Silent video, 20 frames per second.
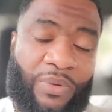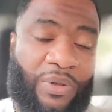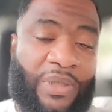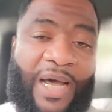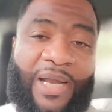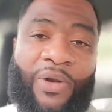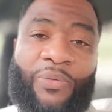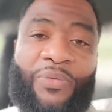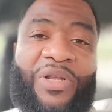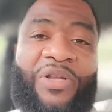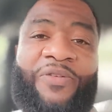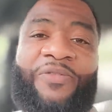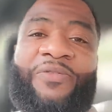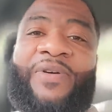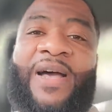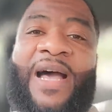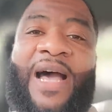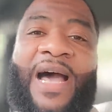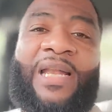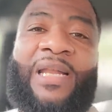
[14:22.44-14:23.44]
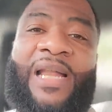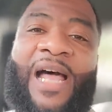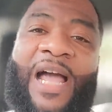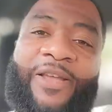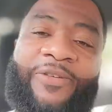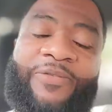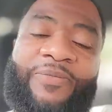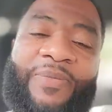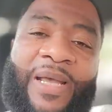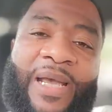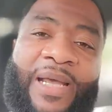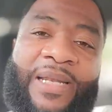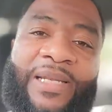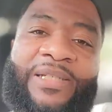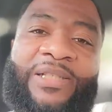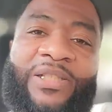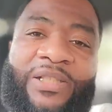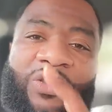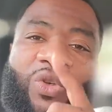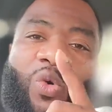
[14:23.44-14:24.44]
Gotta redefine life, man.
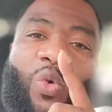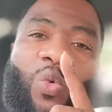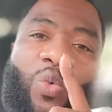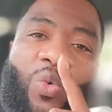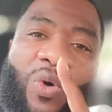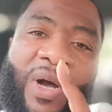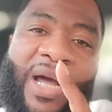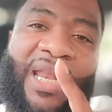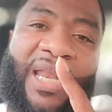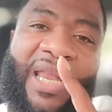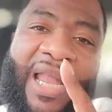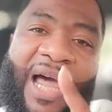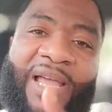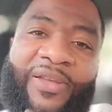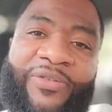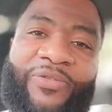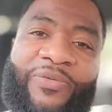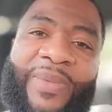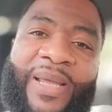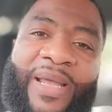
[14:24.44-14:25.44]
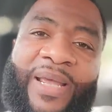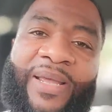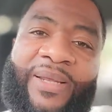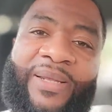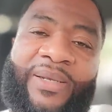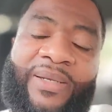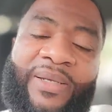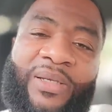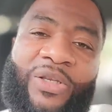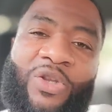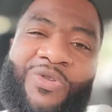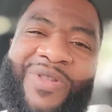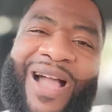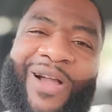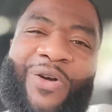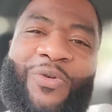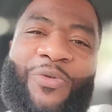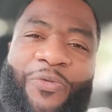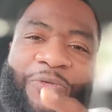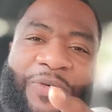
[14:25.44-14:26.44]
This is your one life, man. You're
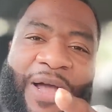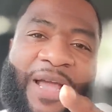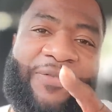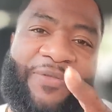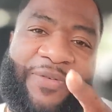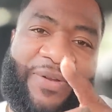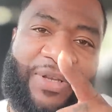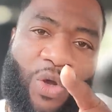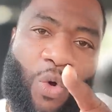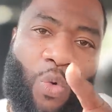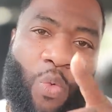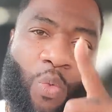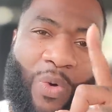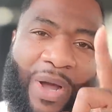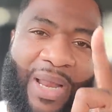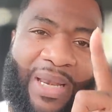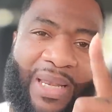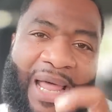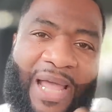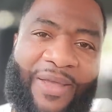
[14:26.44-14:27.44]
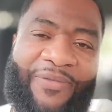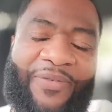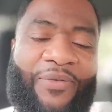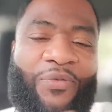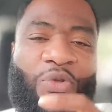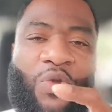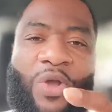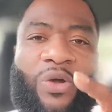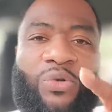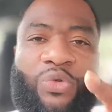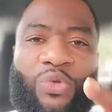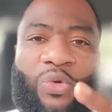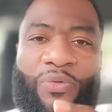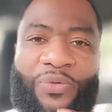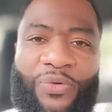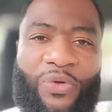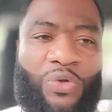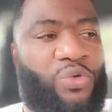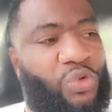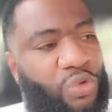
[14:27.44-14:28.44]
not gonna fight for your one life. If you don't do
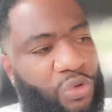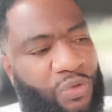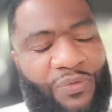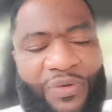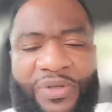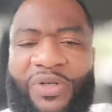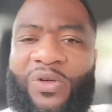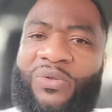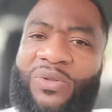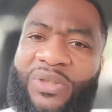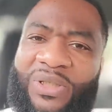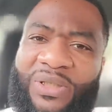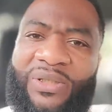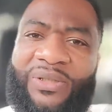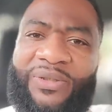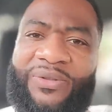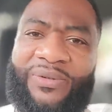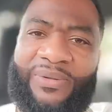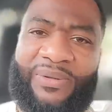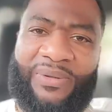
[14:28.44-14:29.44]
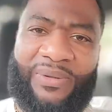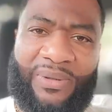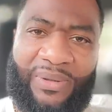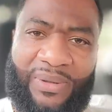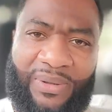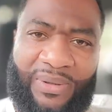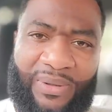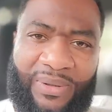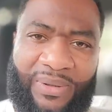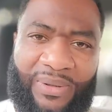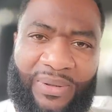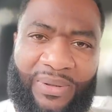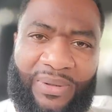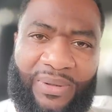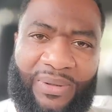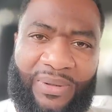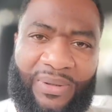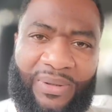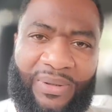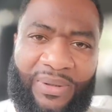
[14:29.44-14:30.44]
it for you, do it for your children.
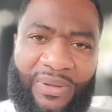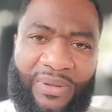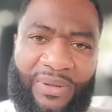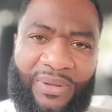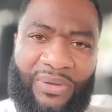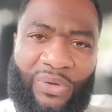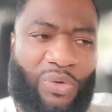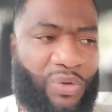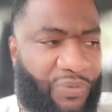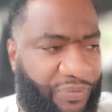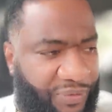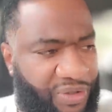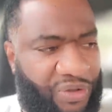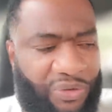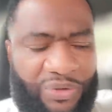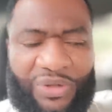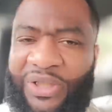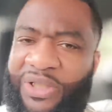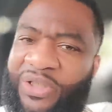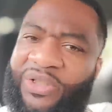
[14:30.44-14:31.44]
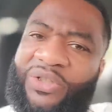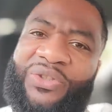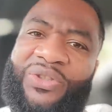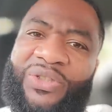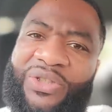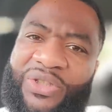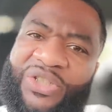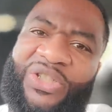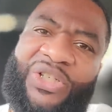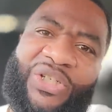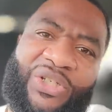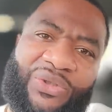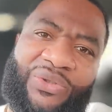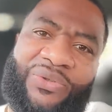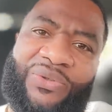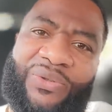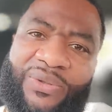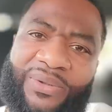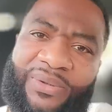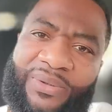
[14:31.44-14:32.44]
Do it for your children's
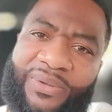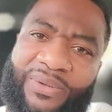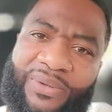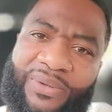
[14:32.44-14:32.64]
children.